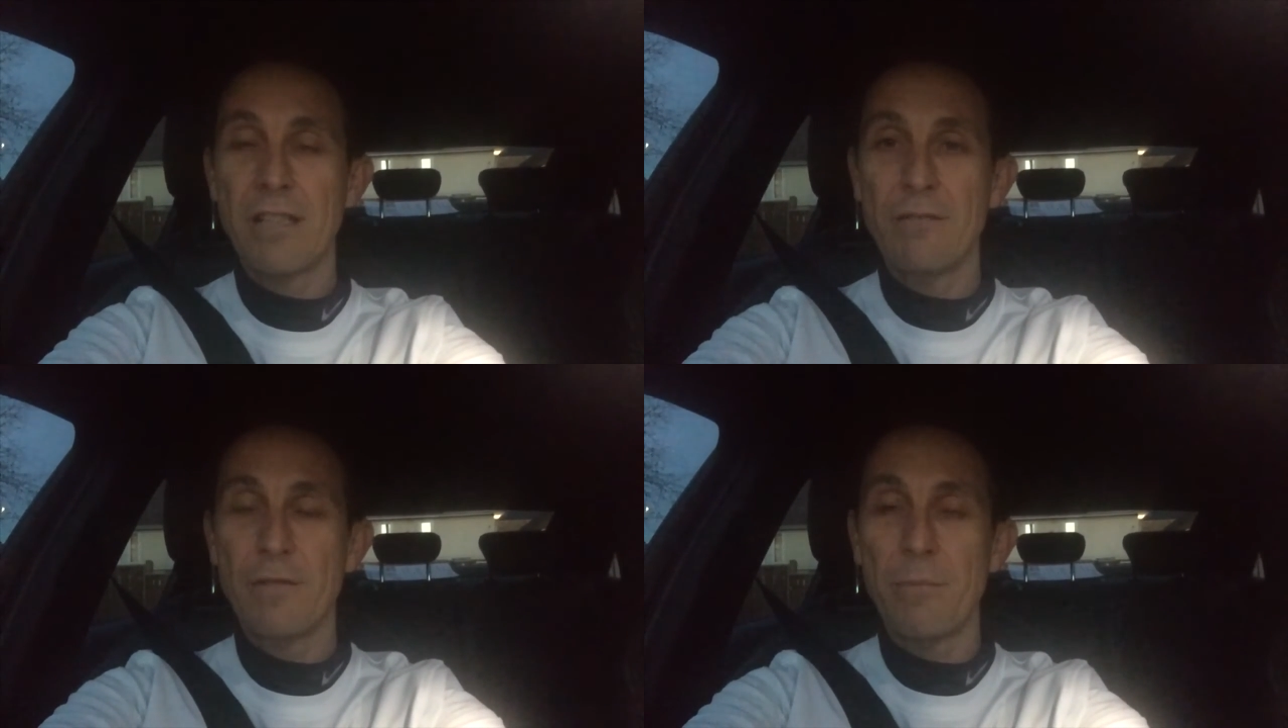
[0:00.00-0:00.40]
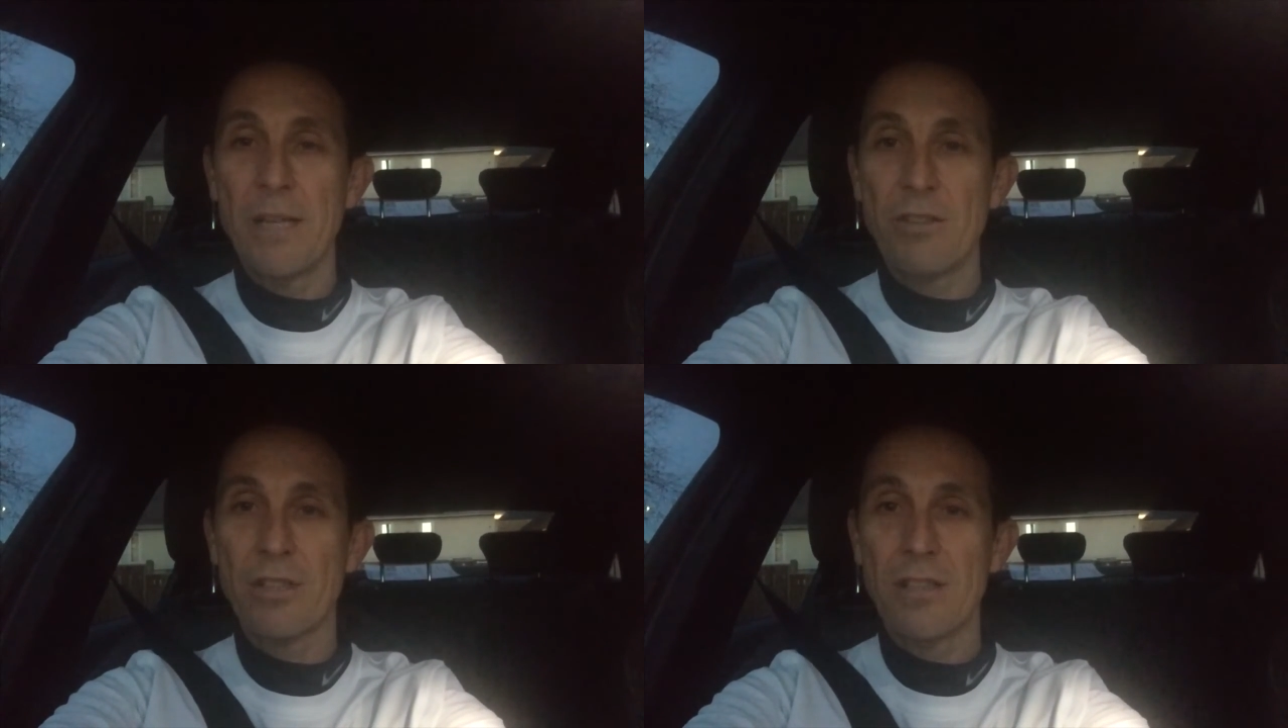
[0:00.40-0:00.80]

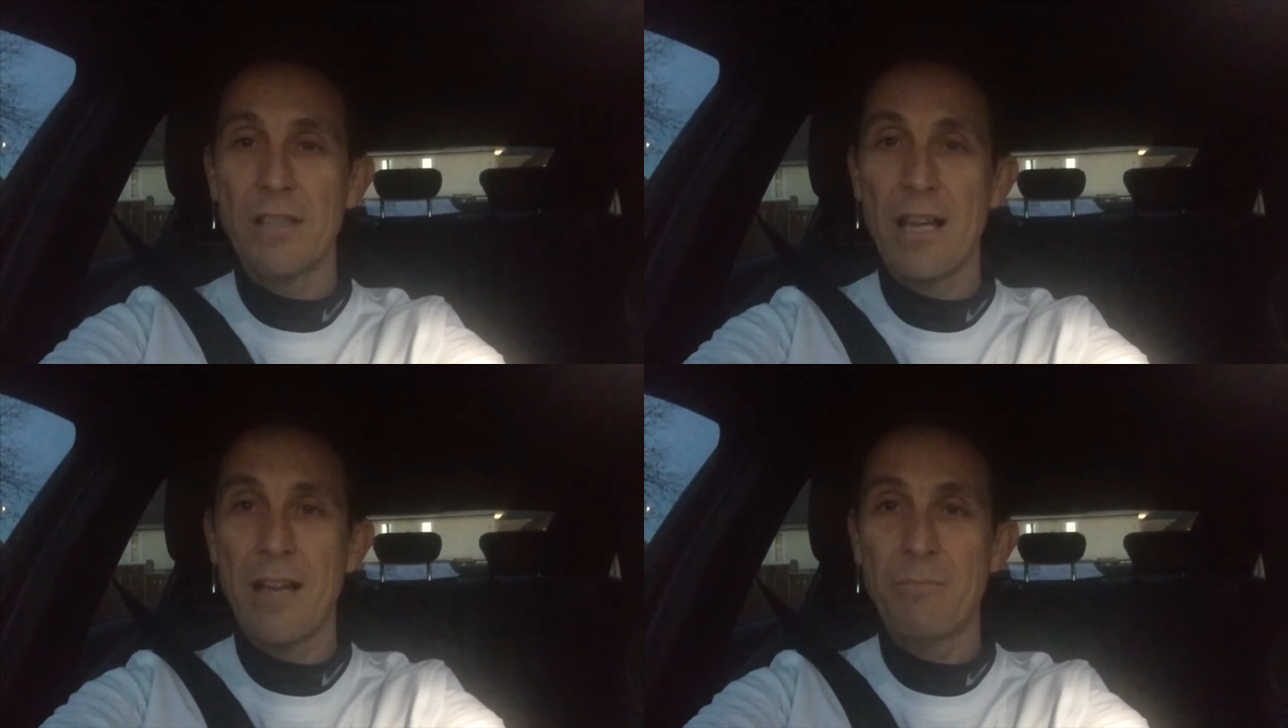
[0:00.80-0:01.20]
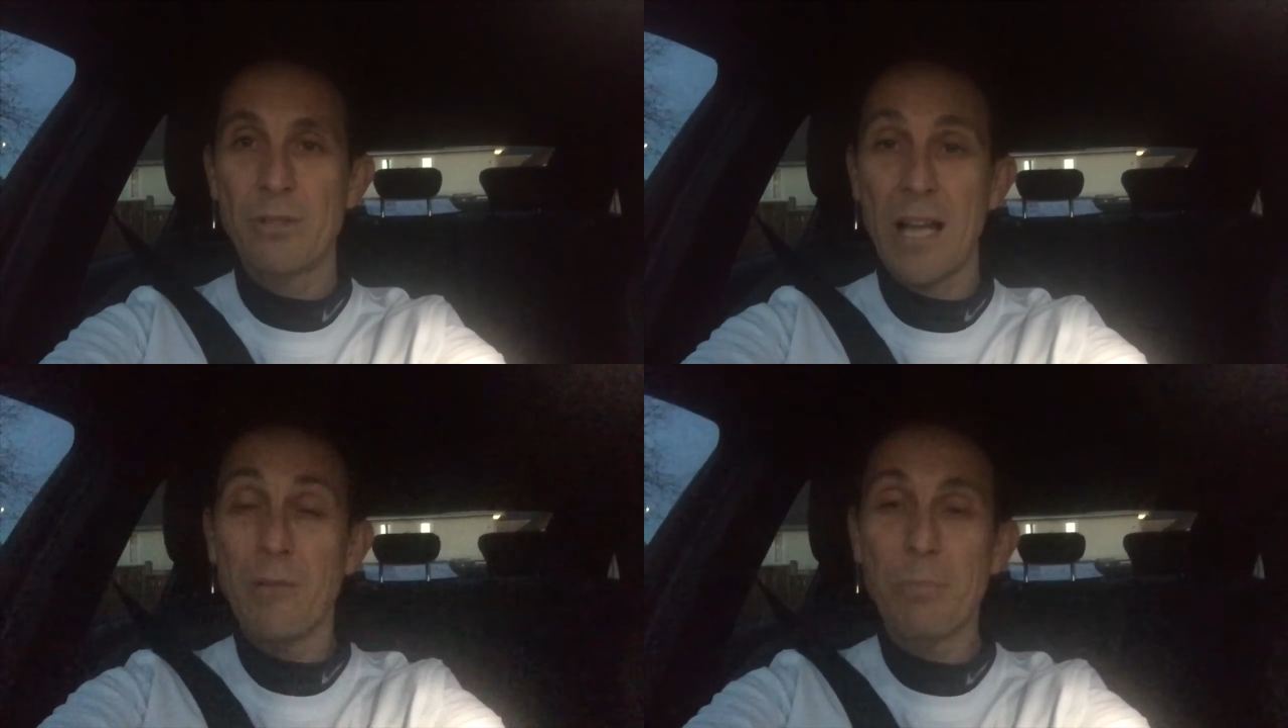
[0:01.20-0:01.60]
information
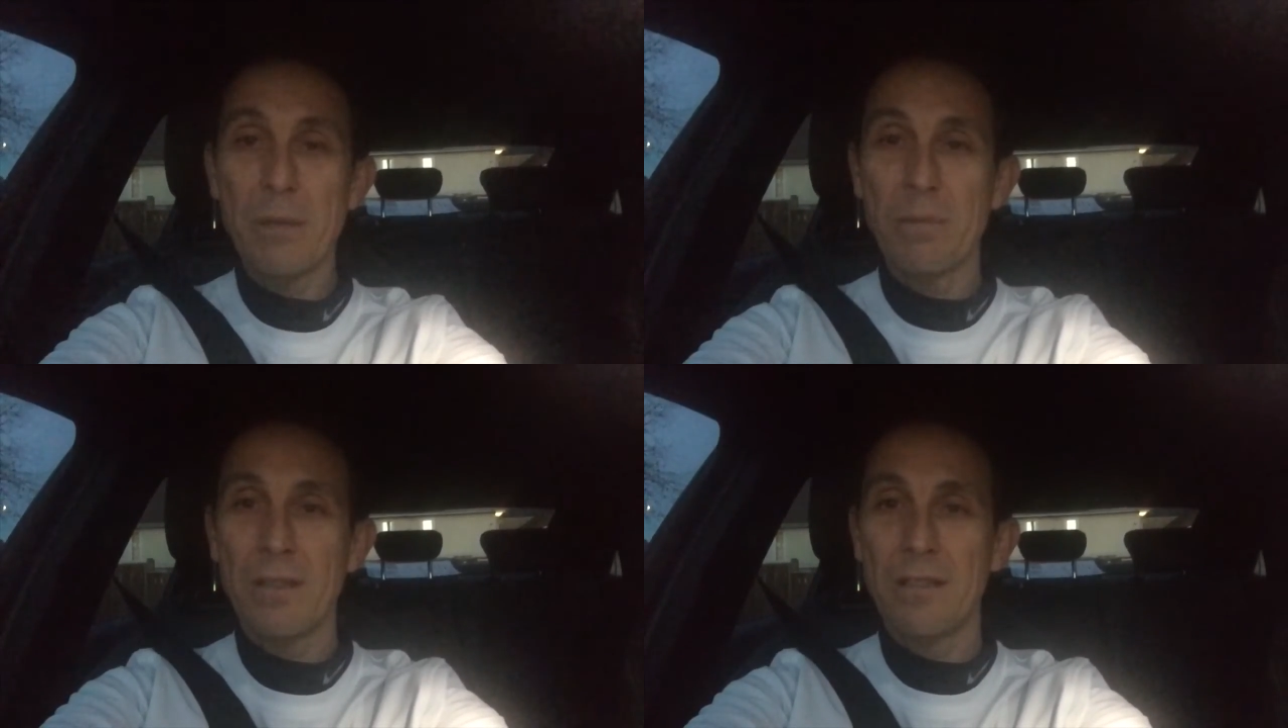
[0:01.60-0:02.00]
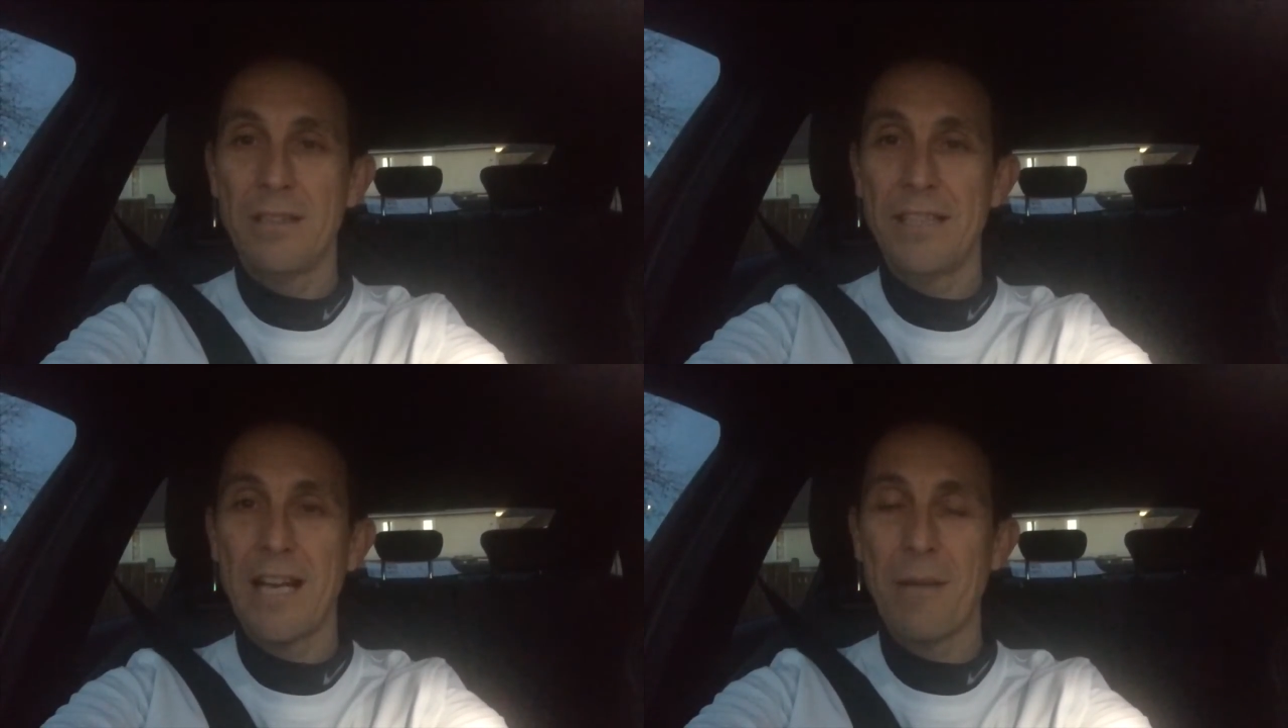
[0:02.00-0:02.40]
to help people
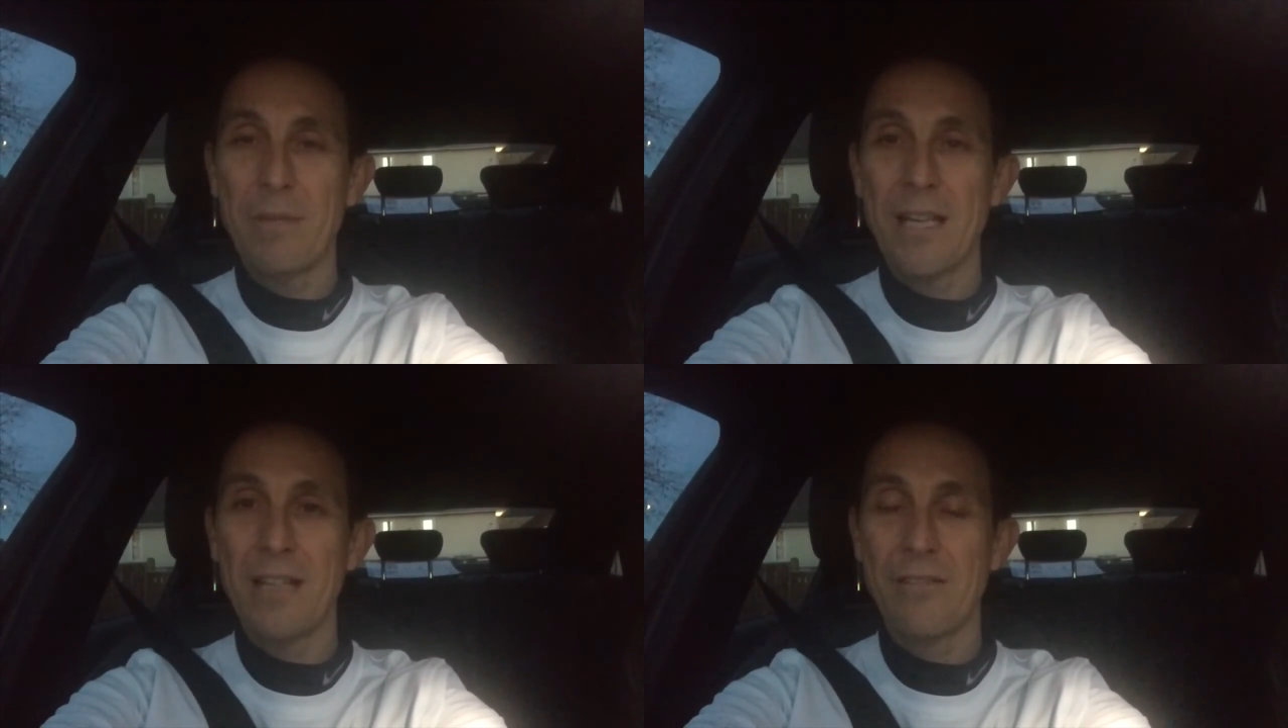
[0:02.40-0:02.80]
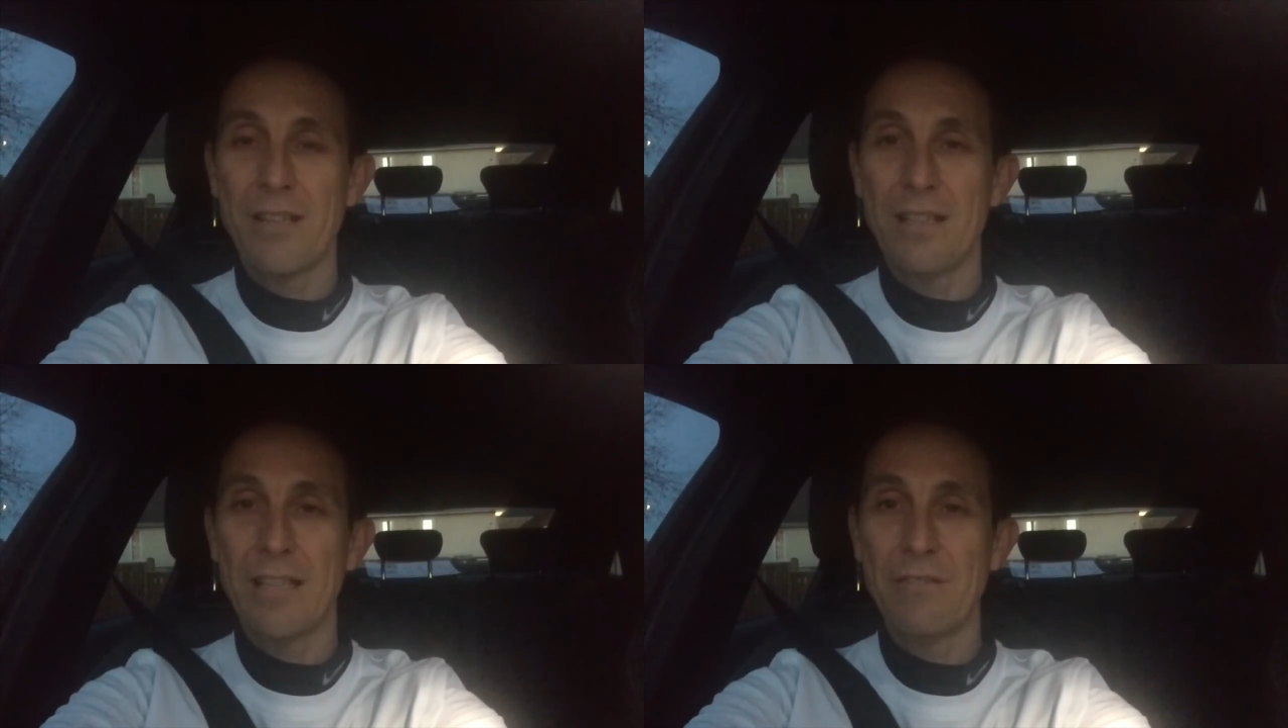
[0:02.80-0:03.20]
lead a happier,
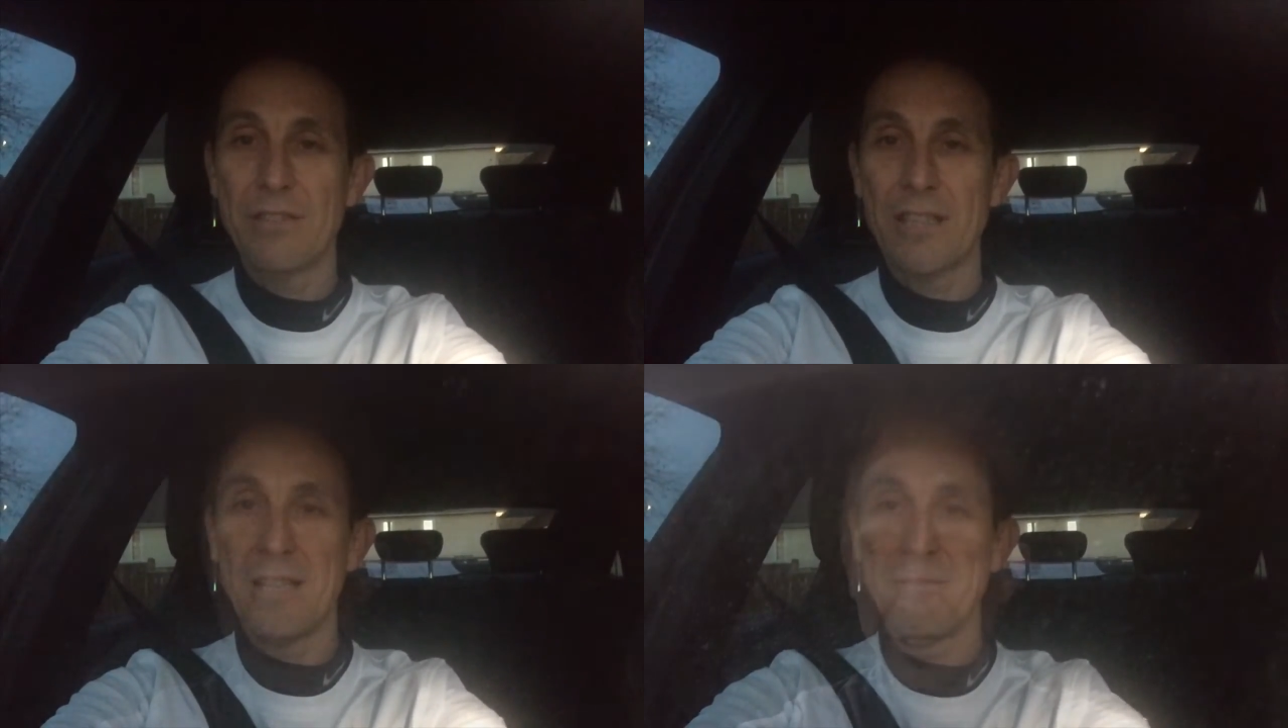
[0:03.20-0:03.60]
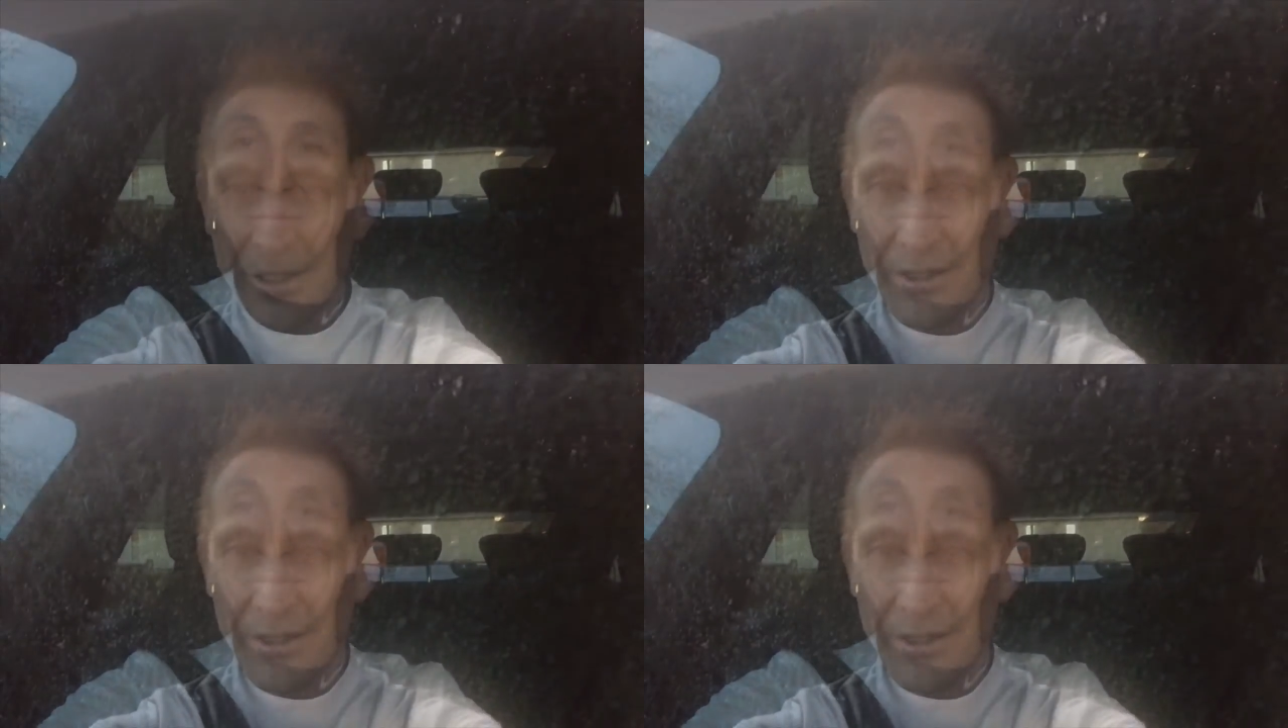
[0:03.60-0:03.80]
healthier lifestyle.